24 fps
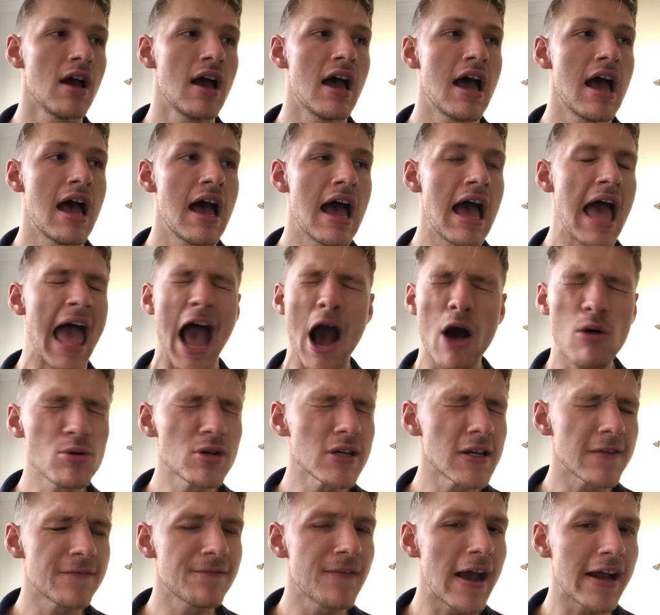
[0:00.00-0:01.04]
how it
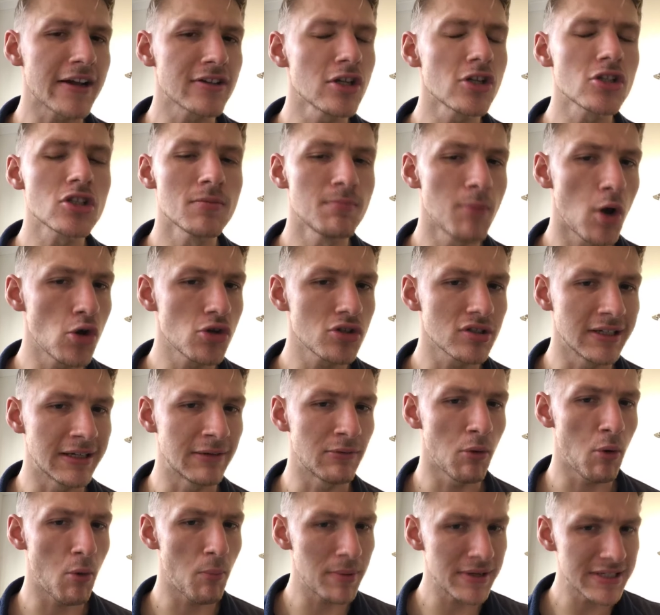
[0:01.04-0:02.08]
affects us emotionally, or
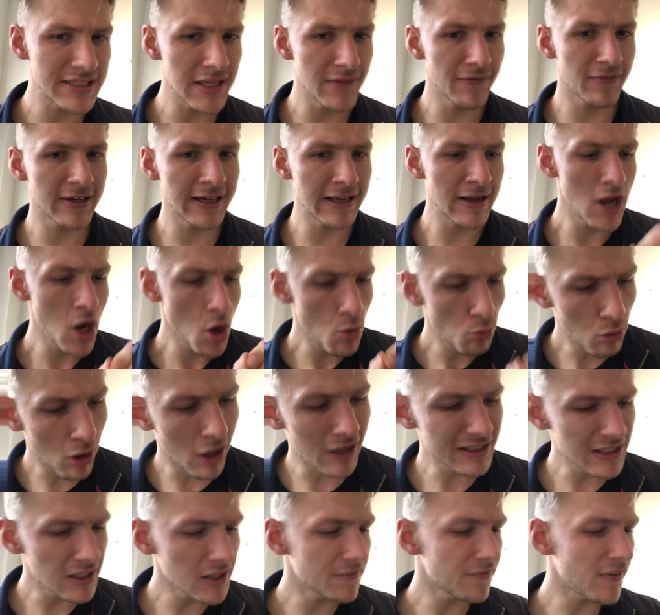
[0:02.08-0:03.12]
specifically, we'll
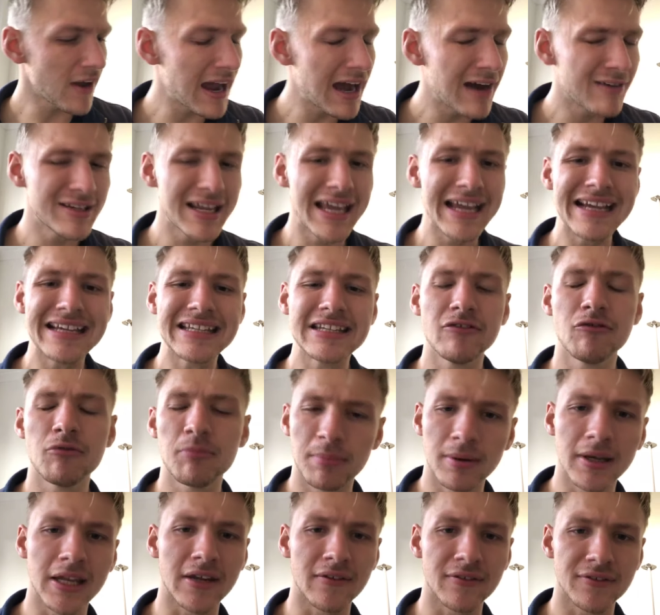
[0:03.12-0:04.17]
identify our negative
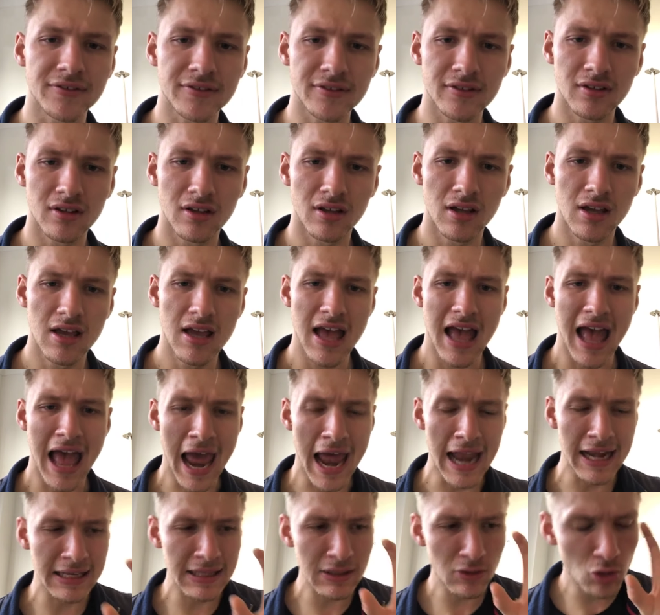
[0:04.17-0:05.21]
beliefs.
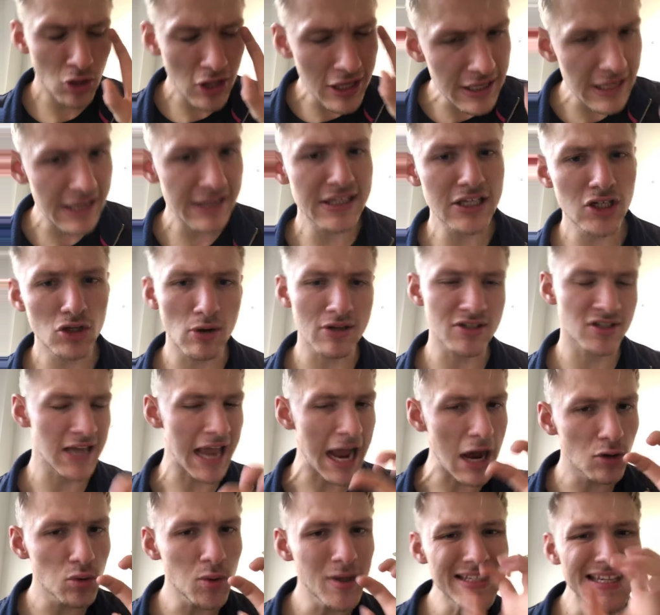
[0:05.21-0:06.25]
And in this question, how to
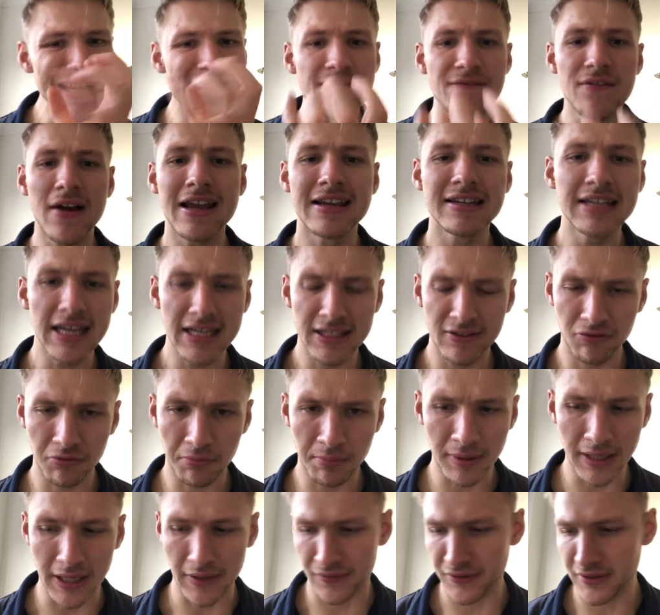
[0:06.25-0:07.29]
identify your negative
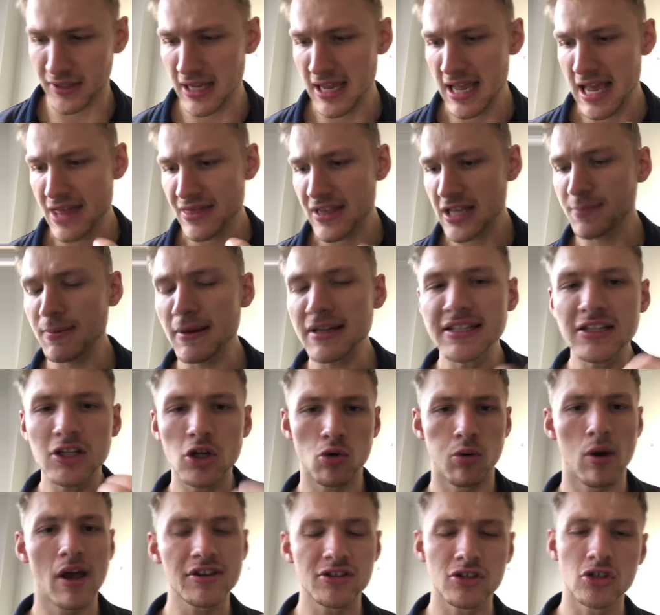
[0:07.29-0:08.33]
beliefs, there's basically
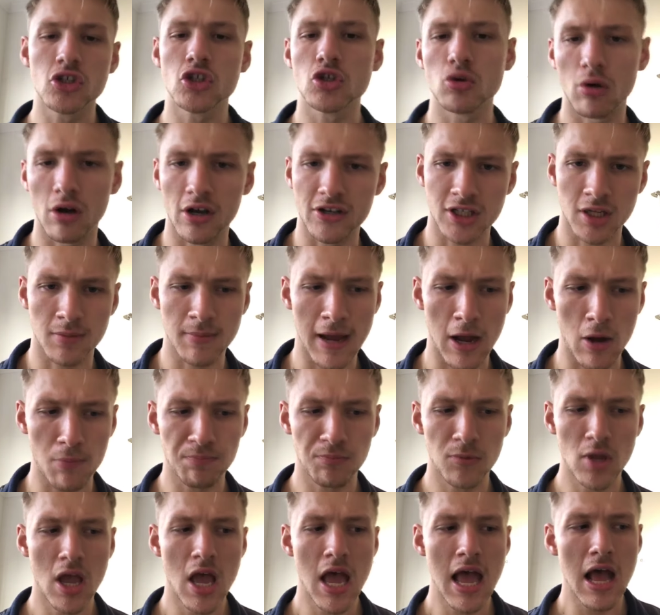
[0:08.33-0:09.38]
questions to ask about,
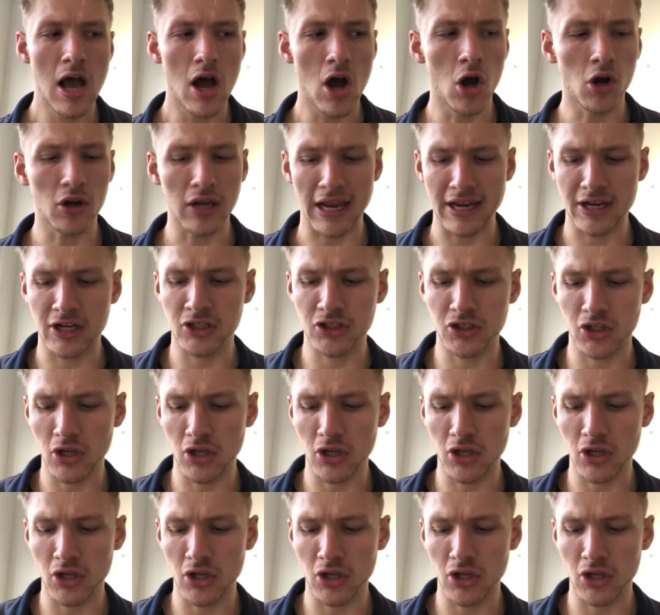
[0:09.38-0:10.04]
okay, because